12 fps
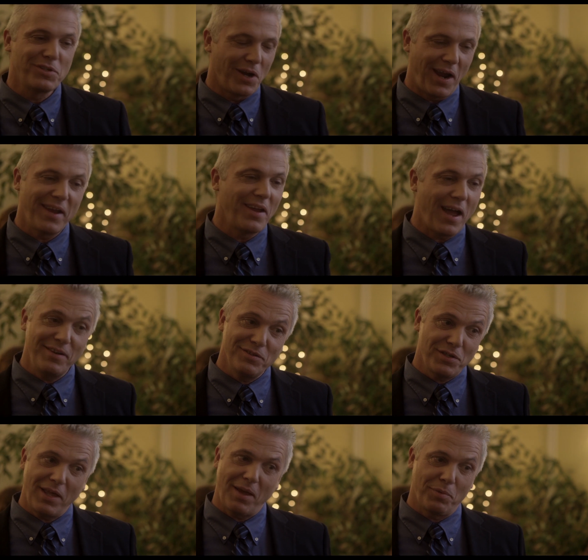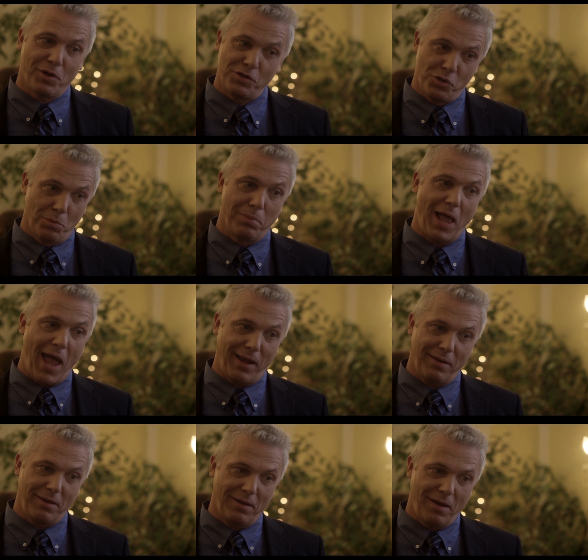sorry. I, I didn't say that because you're black.
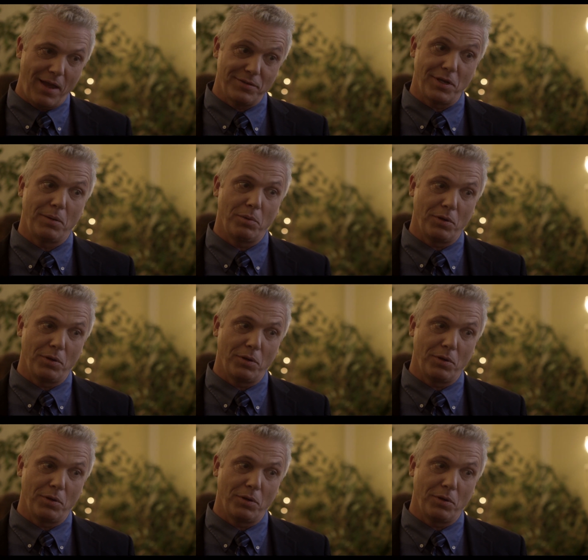I said it